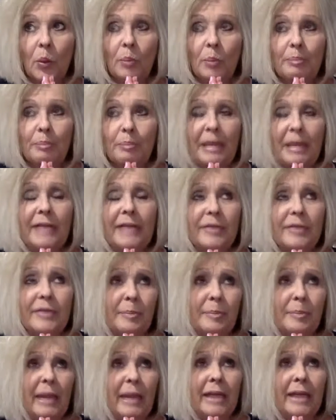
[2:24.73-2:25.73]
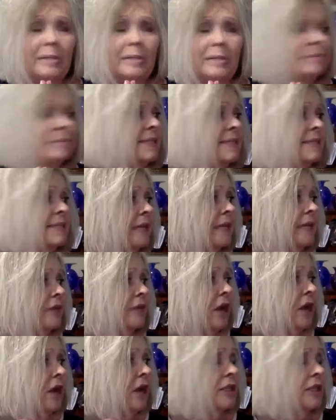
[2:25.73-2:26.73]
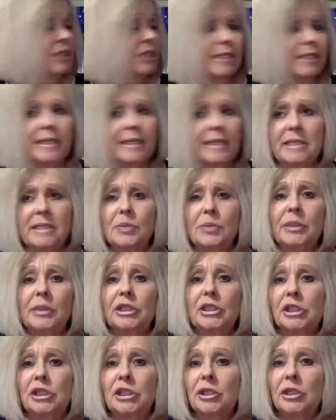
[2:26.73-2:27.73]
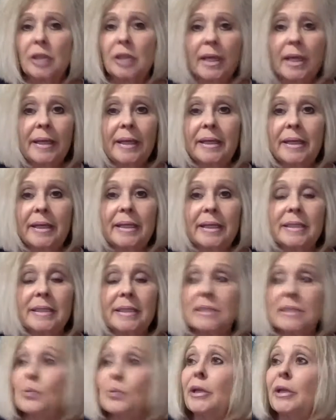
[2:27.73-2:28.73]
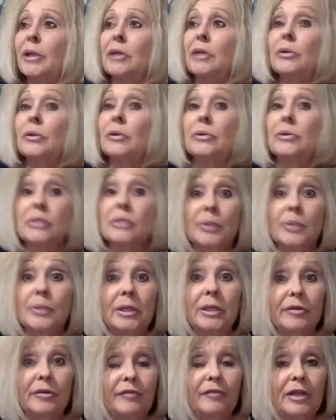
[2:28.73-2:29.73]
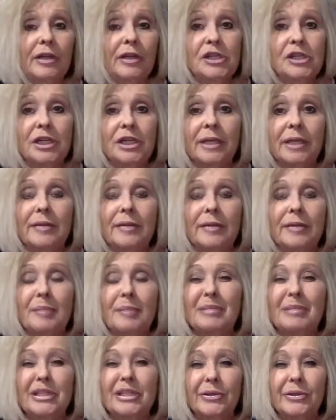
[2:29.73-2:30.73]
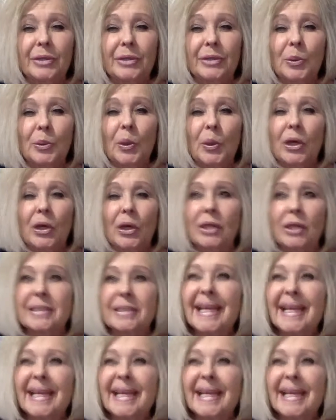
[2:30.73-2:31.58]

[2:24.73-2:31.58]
the beta state of consciousness, which is what you use when you're functioning in the material world,